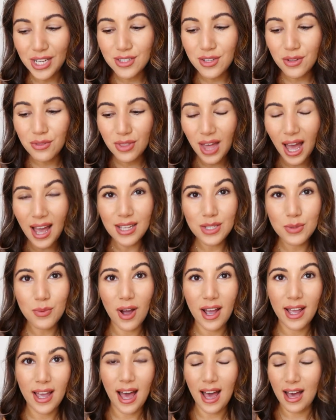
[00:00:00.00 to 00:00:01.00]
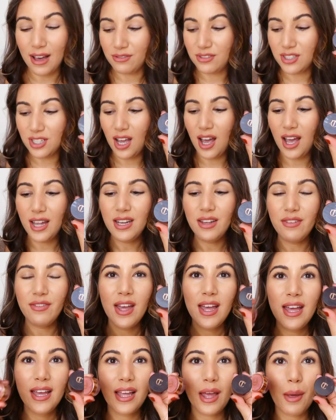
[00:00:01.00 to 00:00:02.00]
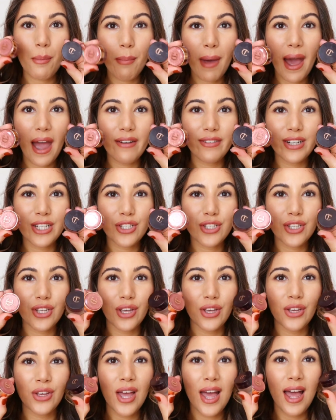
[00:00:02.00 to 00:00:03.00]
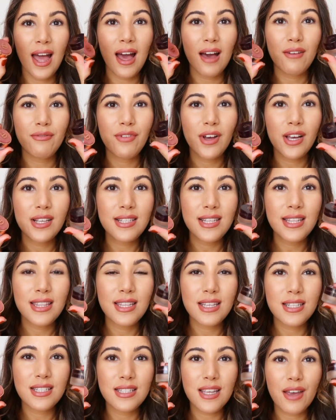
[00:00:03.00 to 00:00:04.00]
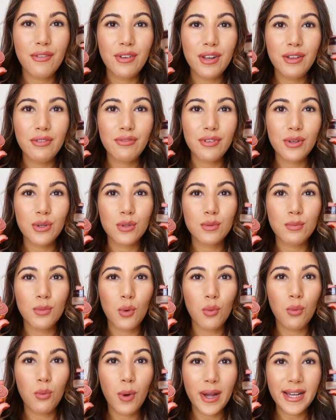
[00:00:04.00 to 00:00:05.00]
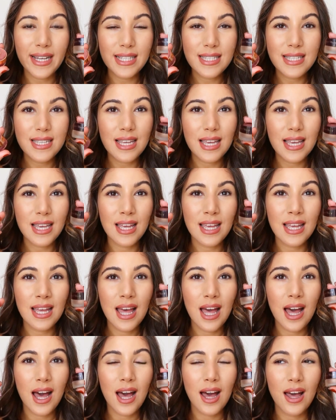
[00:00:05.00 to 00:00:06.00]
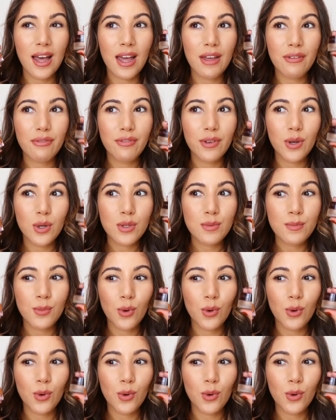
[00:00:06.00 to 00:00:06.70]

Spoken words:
So that is what I have to kind of compare it to. And firstly, this definitely feels more weighty. It feels